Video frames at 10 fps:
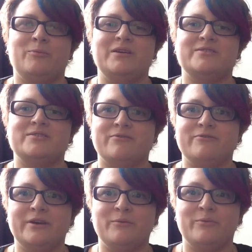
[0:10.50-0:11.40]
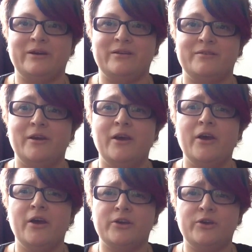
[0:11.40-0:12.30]
is suffering with
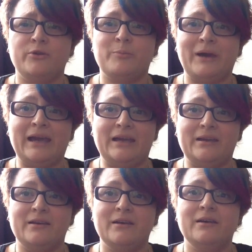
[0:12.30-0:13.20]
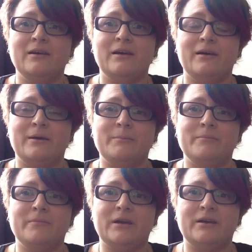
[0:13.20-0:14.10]
acute pain,
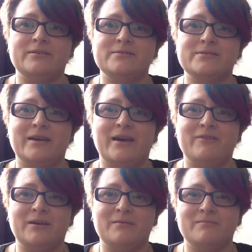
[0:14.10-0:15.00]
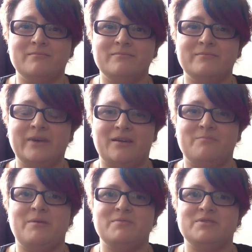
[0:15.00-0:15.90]
and having had
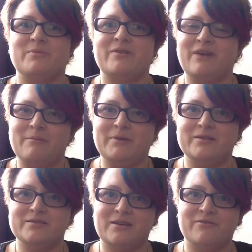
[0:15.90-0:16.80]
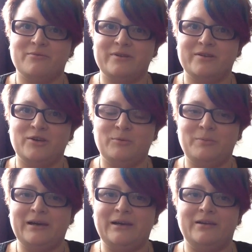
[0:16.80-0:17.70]
members of my family that suffer with acute
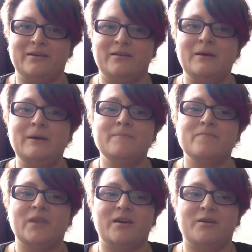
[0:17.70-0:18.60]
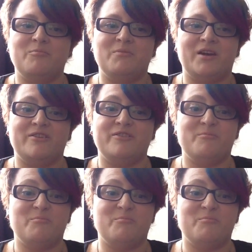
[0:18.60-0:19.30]
pain, and